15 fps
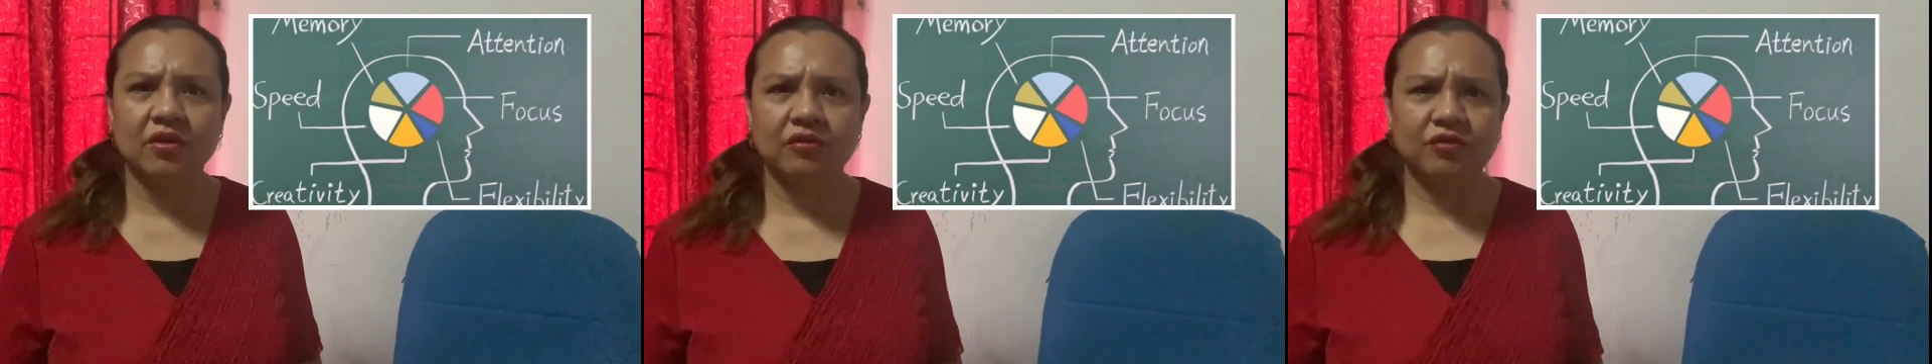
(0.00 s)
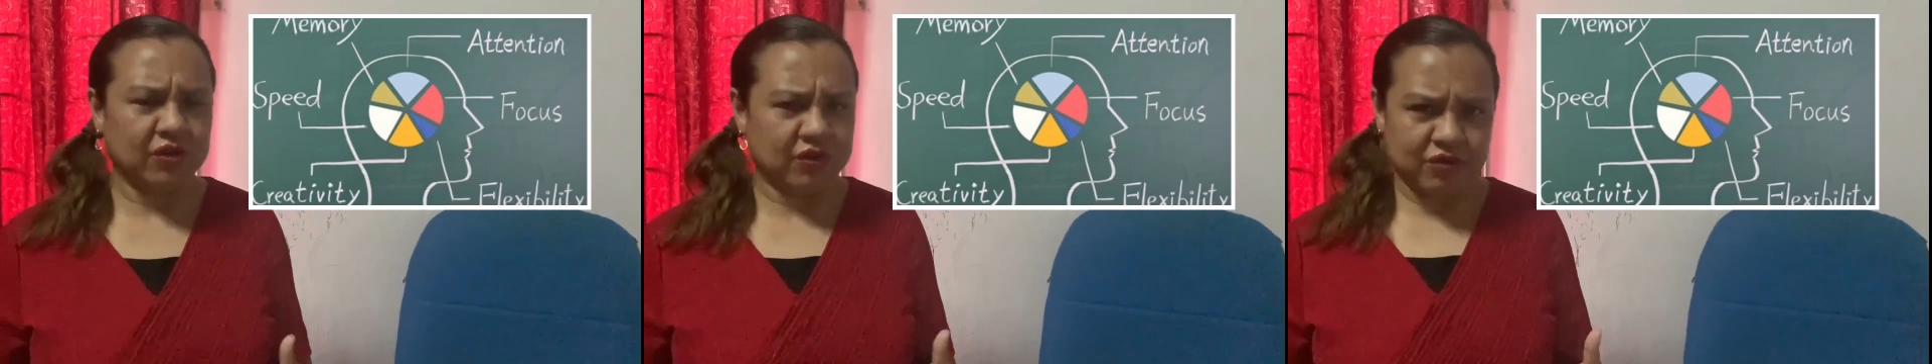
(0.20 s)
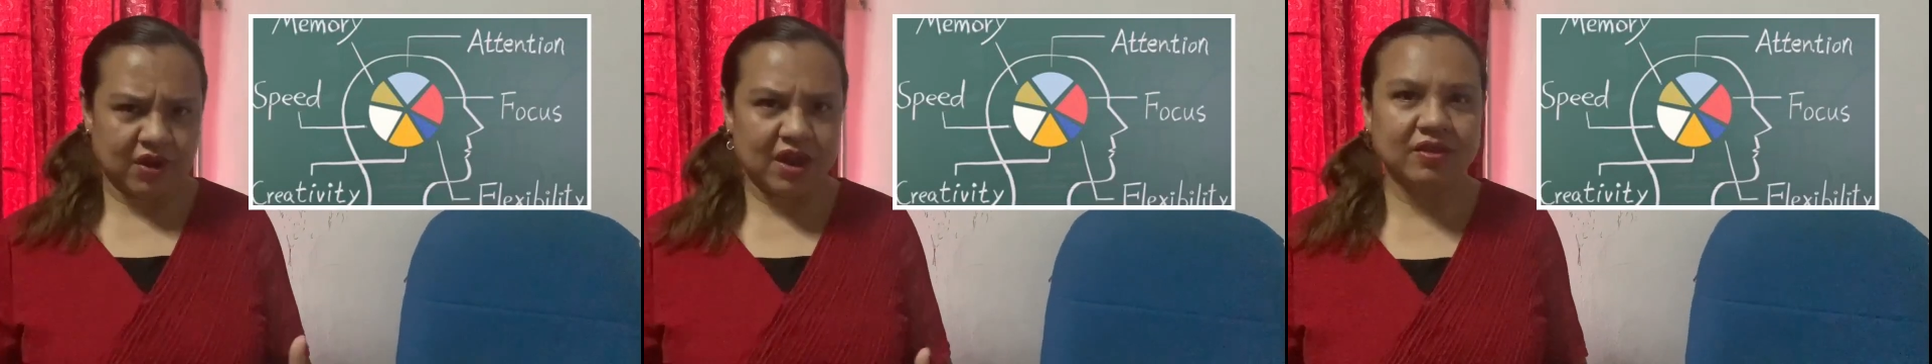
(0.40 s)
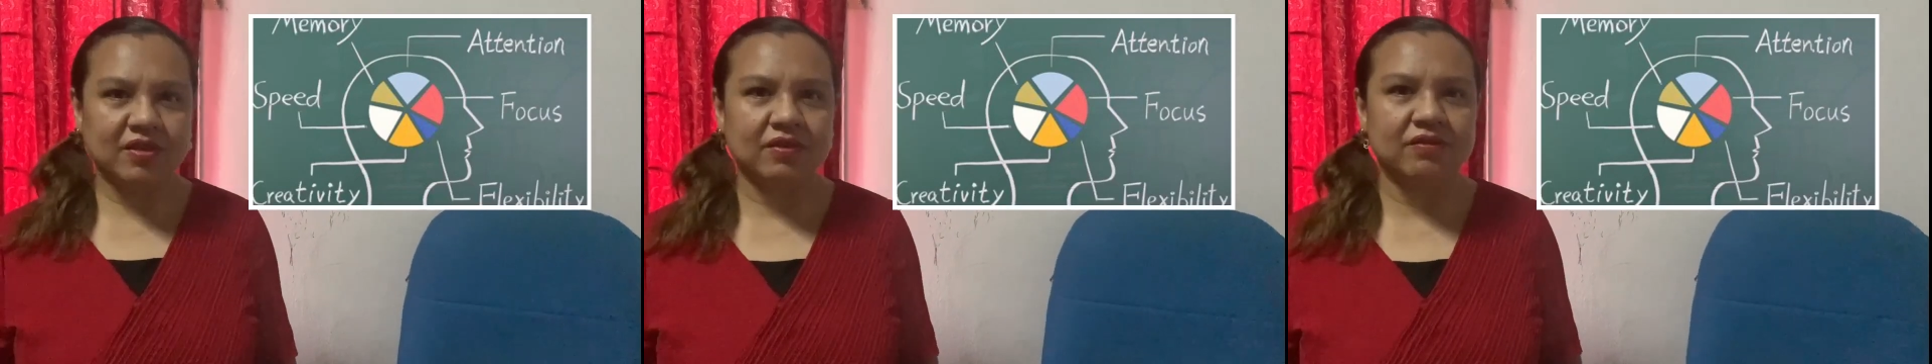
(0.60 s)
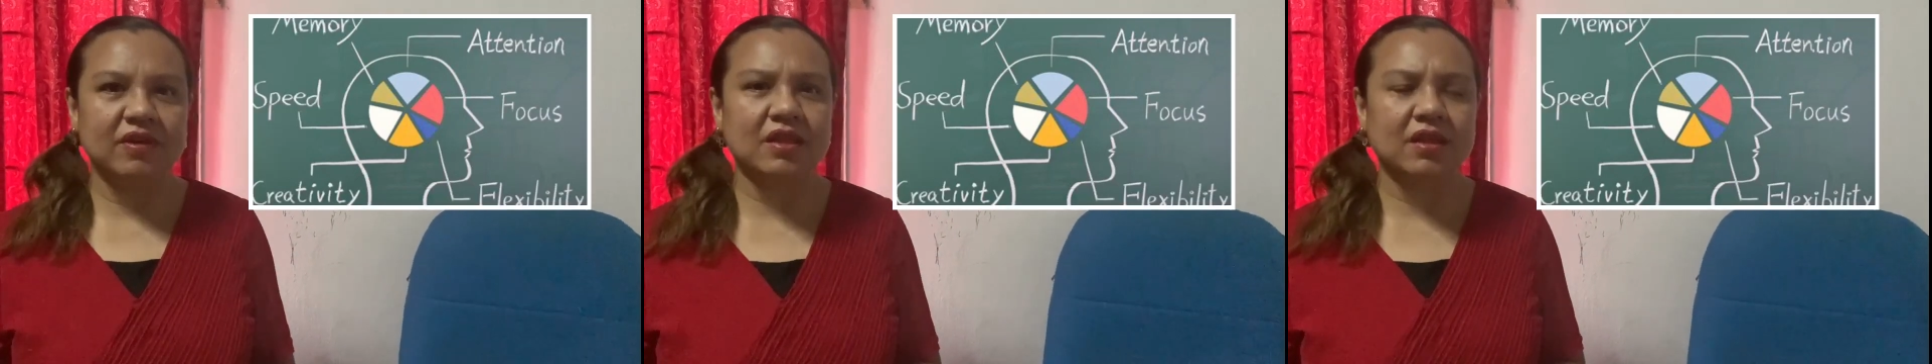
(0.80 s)
for
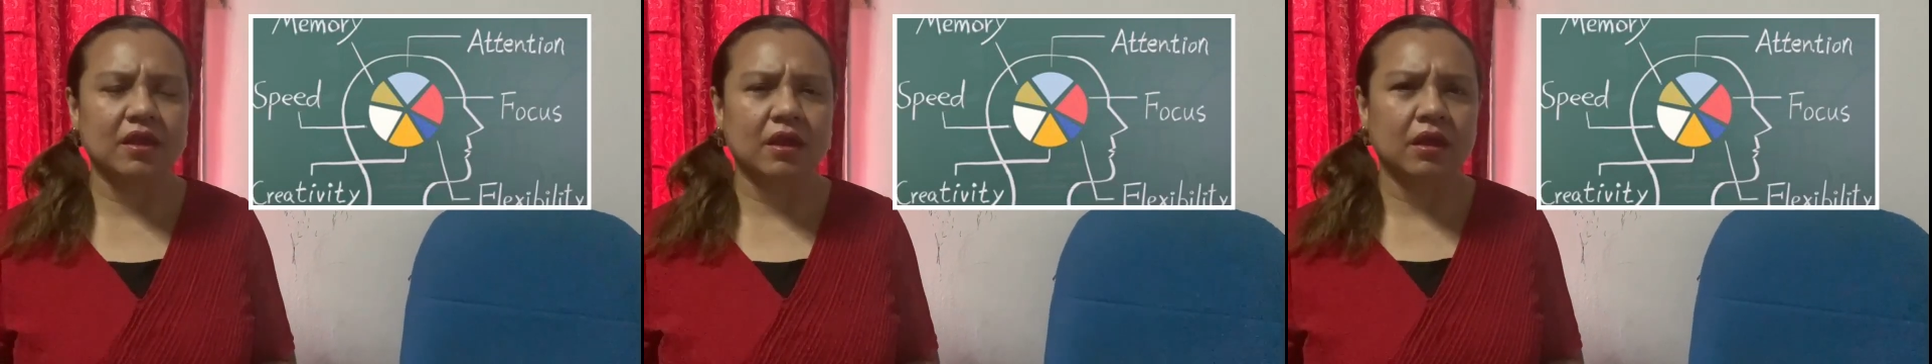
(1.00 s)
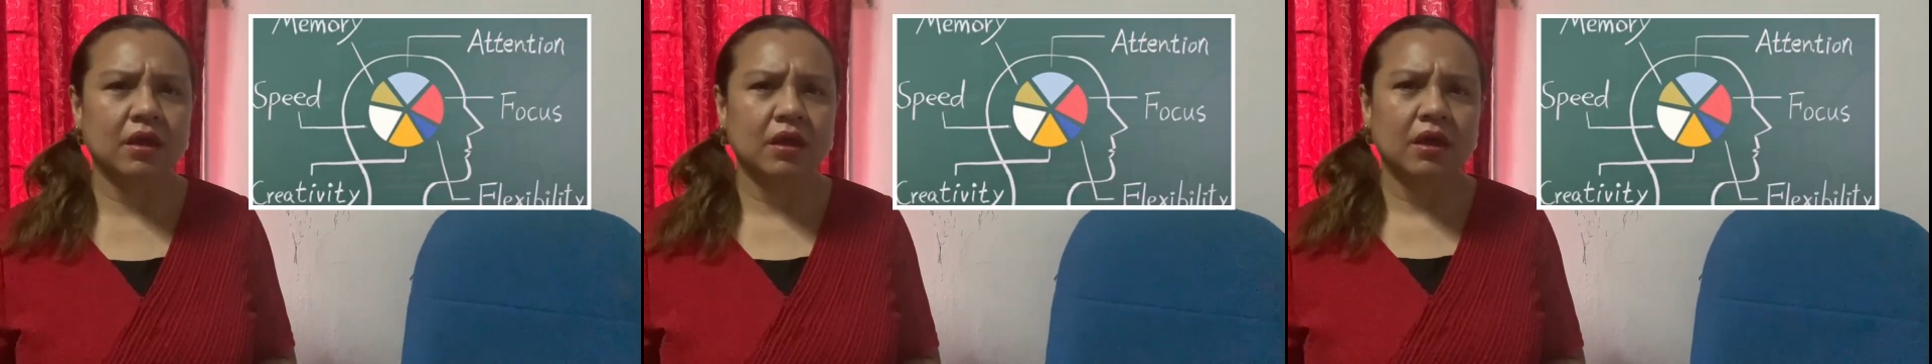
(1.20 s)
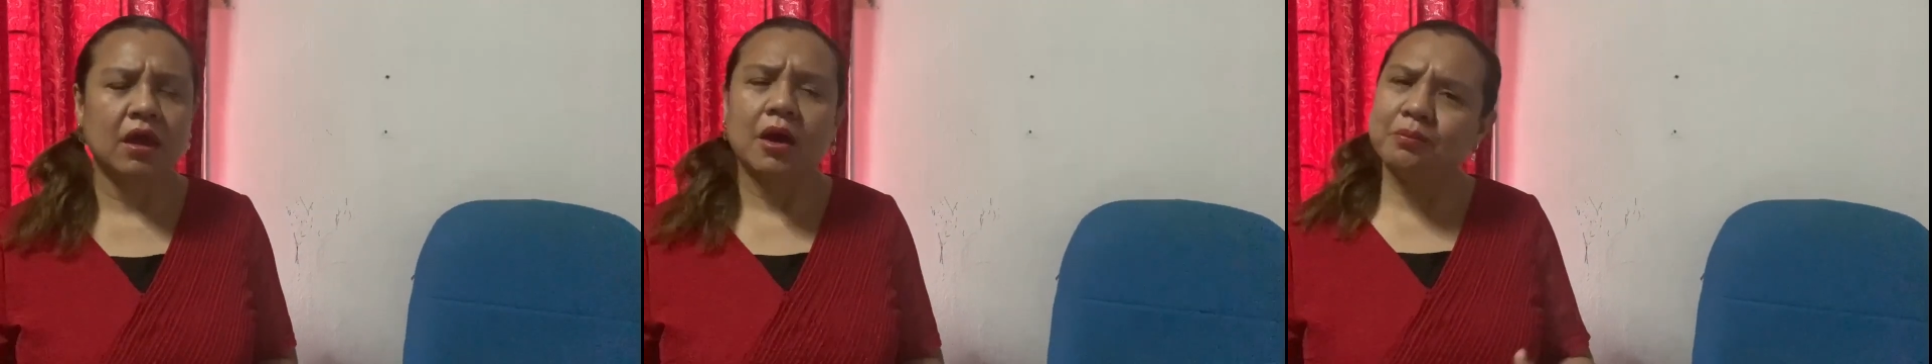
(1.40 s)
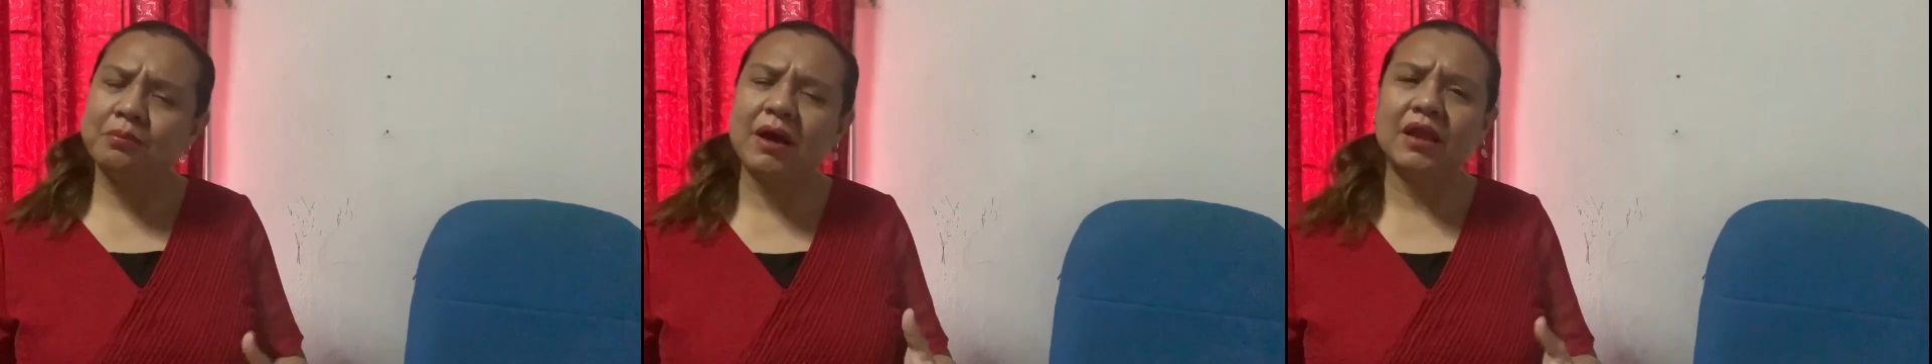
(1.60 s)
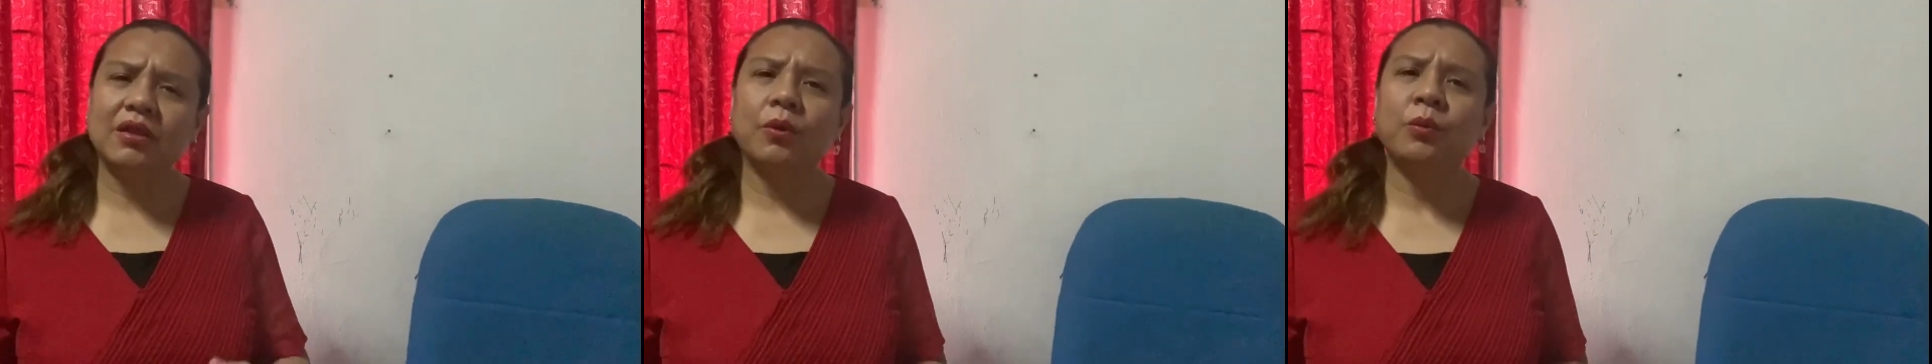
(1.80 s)
creativity
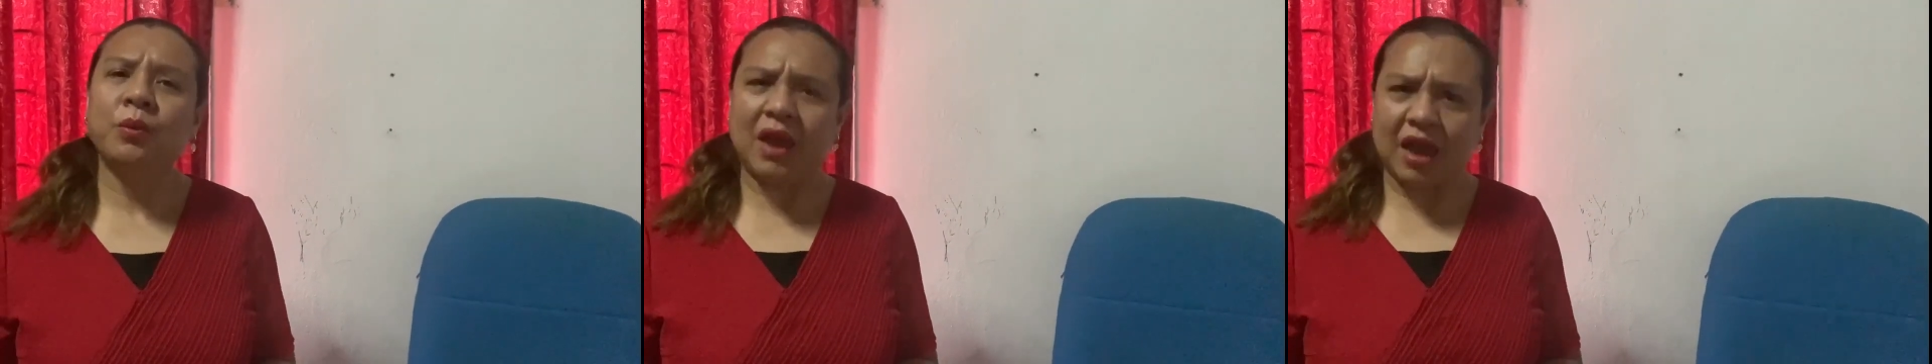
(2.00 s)
but we